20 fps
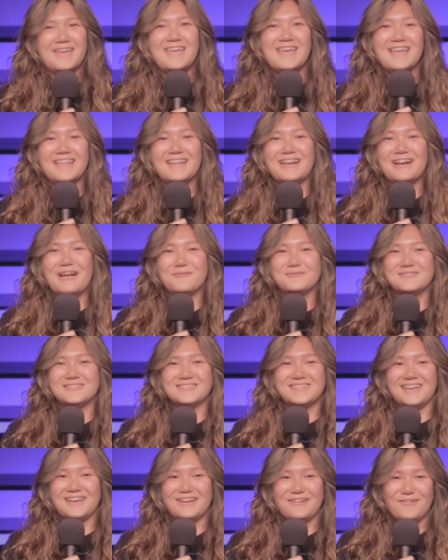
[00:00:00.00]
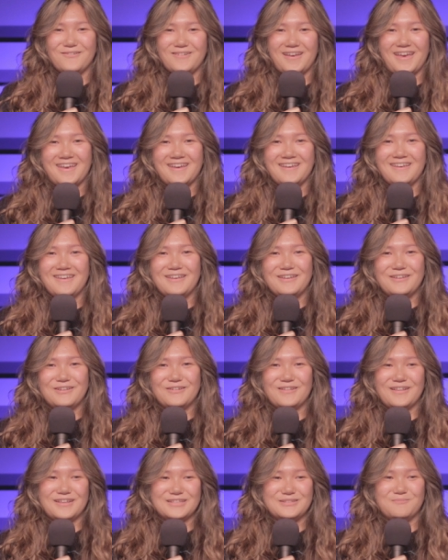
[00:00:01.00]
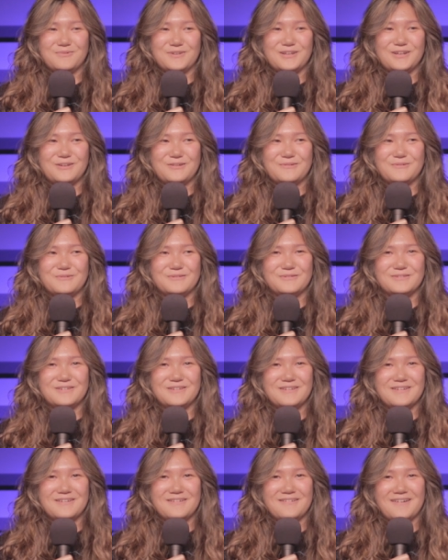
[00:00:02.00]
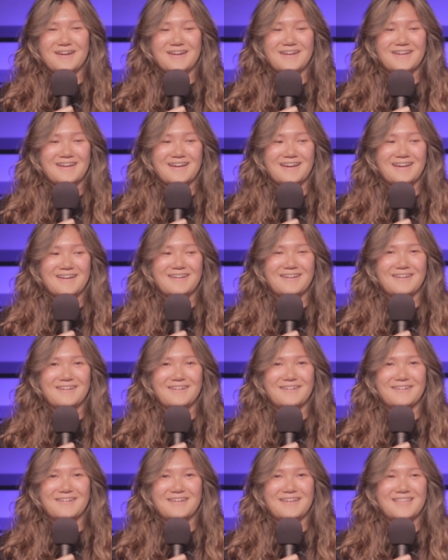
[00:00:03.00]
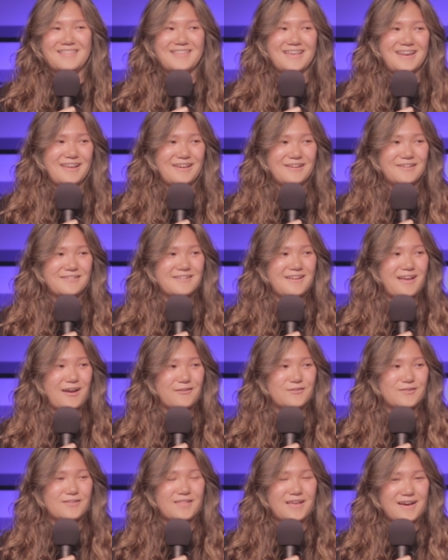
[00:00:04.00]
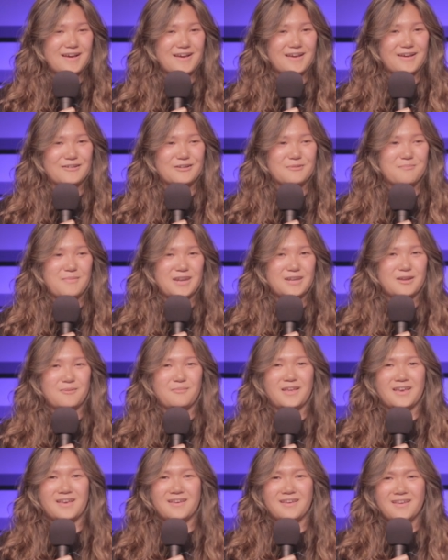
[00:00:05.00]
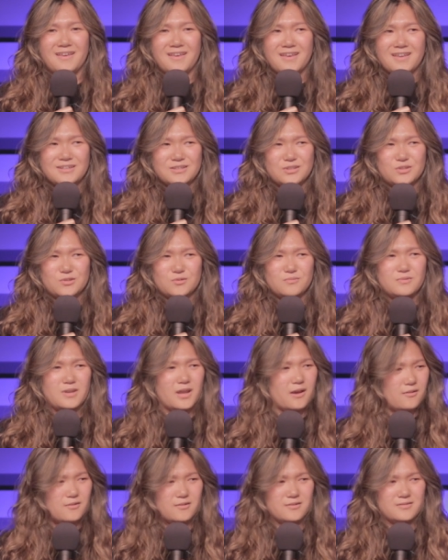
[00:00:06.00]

and I'm just like, okay, you know, that's pretty cool, you know. I uh, and then I after that I go to Mandy. I'm like, did you tell